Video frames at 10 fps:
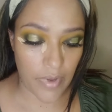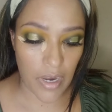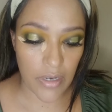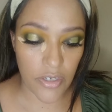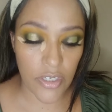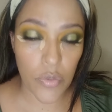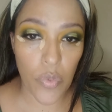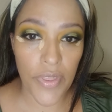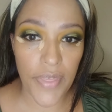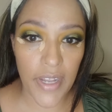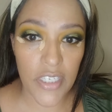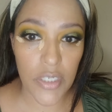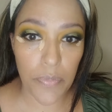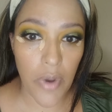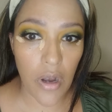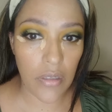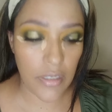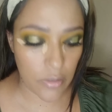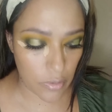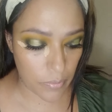And just with that small
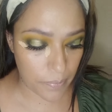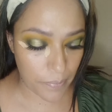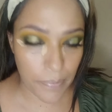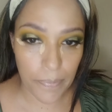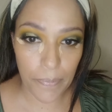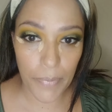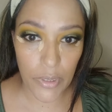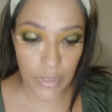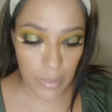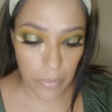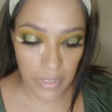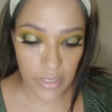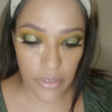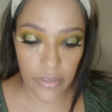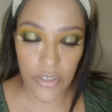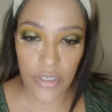little beauty blender,